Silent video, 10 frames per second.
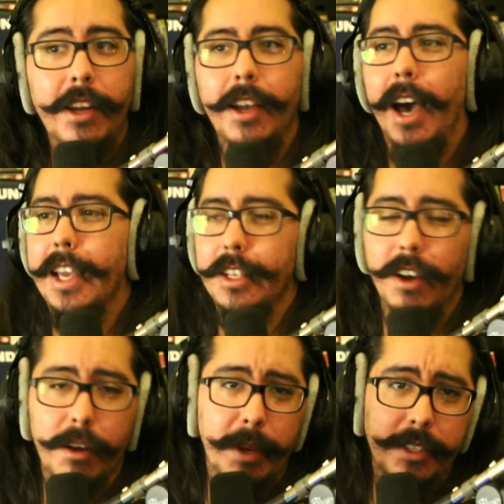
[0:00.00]
I could
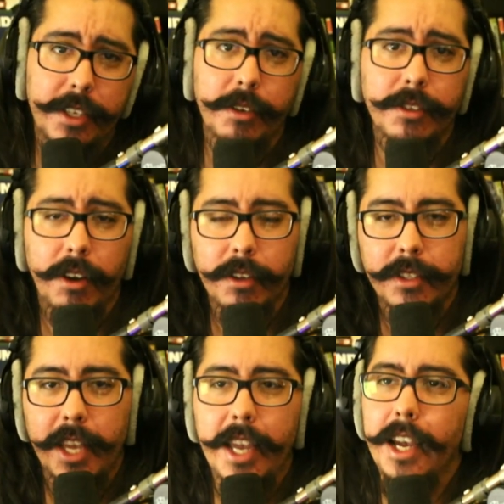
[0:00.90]
talk about skills all
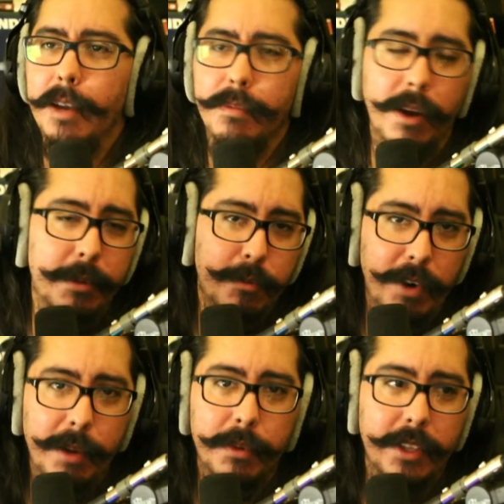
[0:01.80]
day. I probably
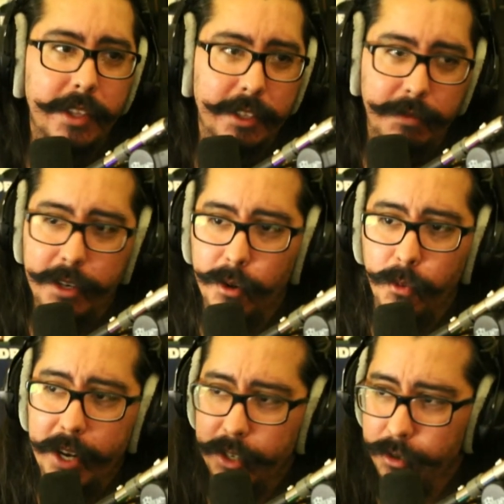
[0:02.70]
rambled in this video
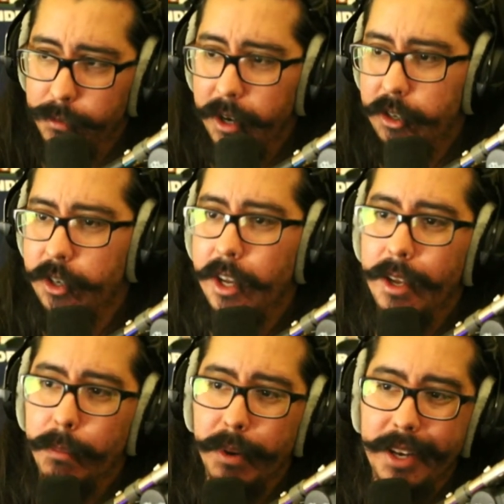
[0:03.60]
way too much,
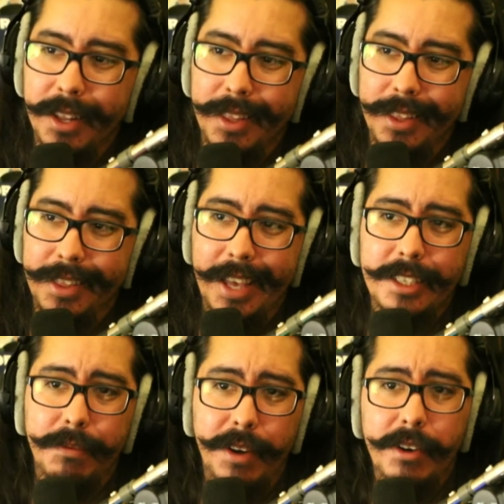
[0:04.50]
but that's a
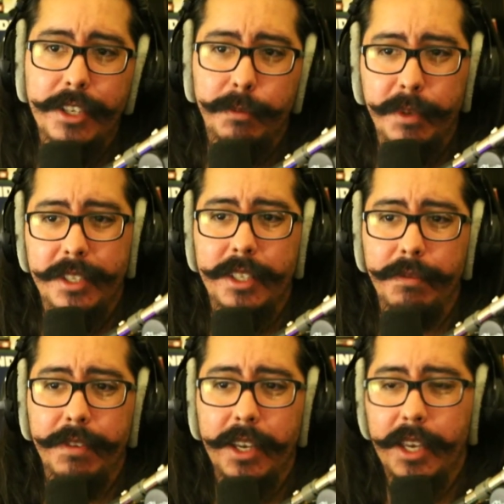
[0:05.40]
very
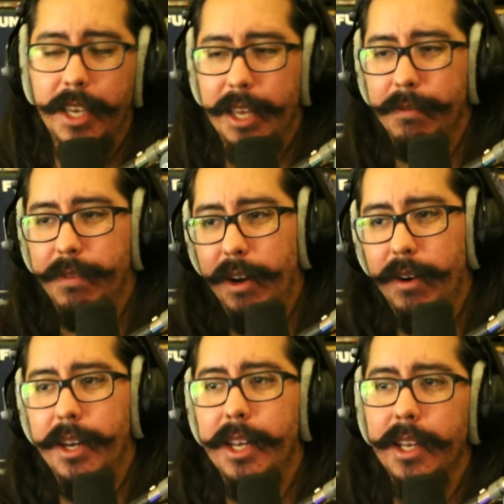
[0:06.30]
specific and
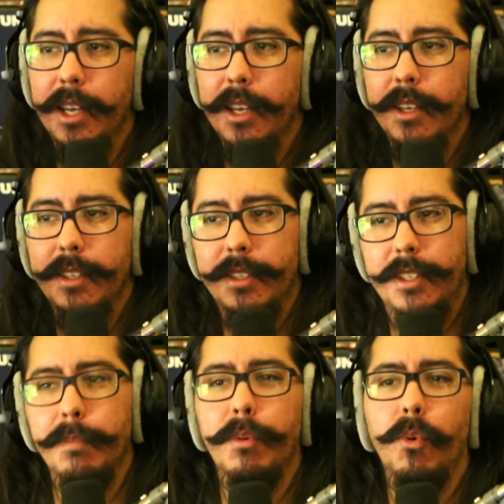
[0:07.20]
very
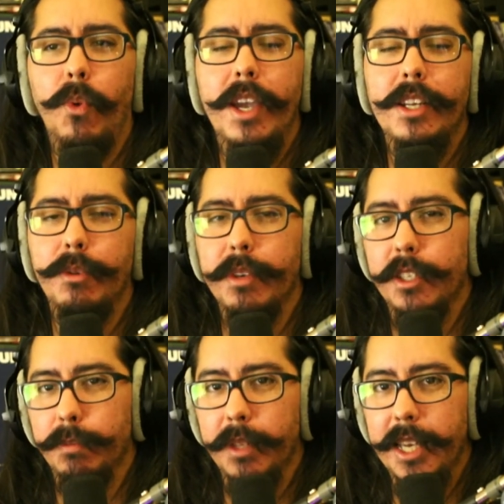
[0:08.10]
simple way to
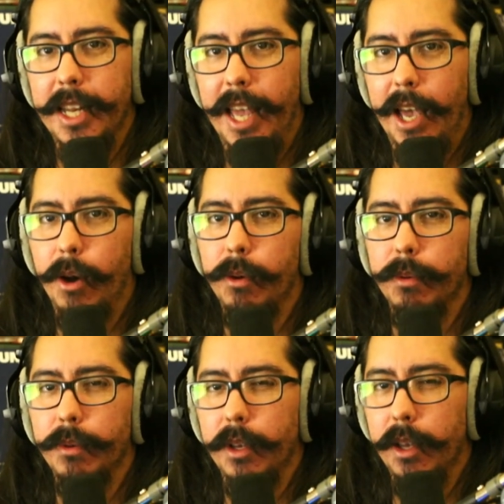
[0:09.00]
explain
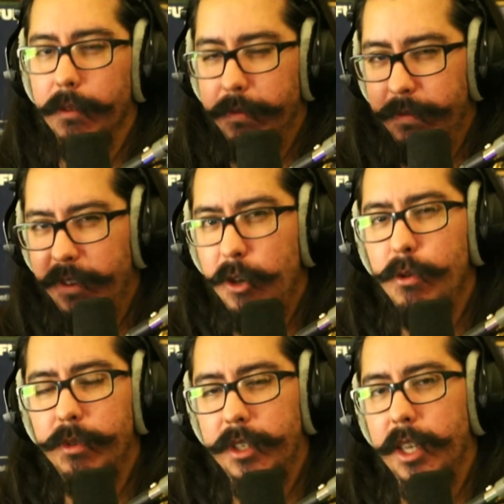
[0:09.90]
how a few
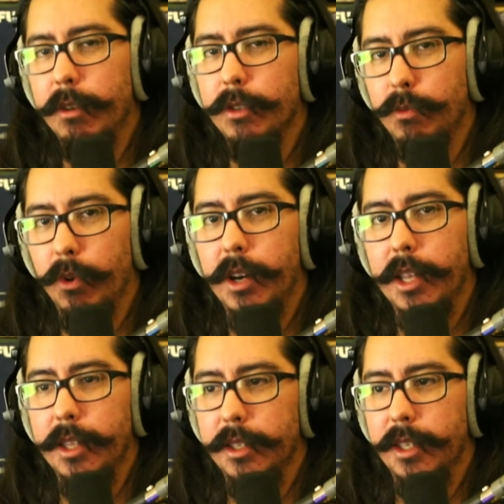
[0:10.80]
skills work in
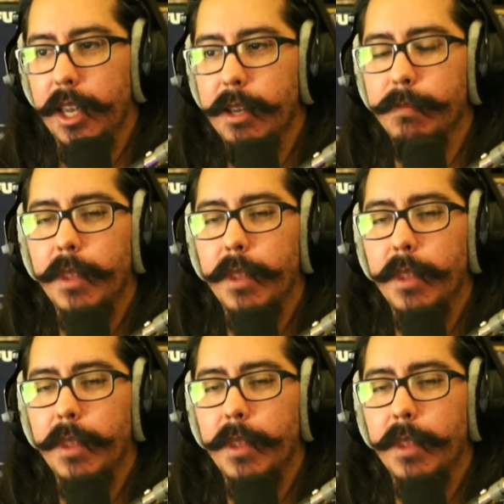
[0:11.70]
this game.